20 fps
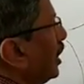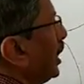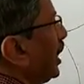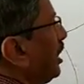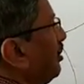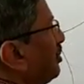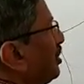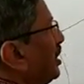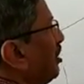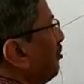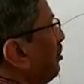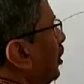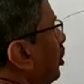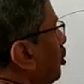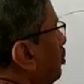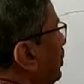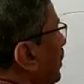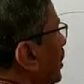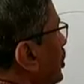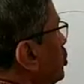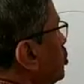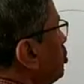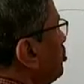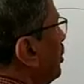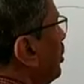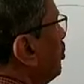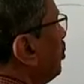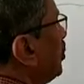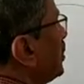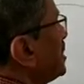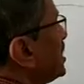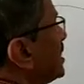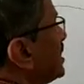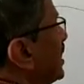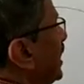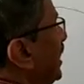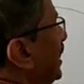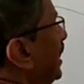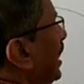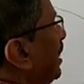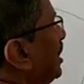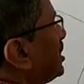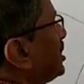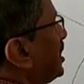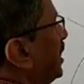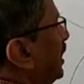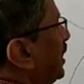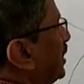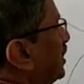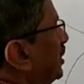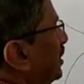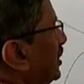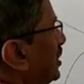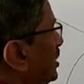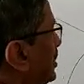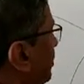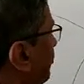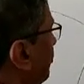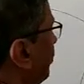even the fallopian tube of one side I will take. This is the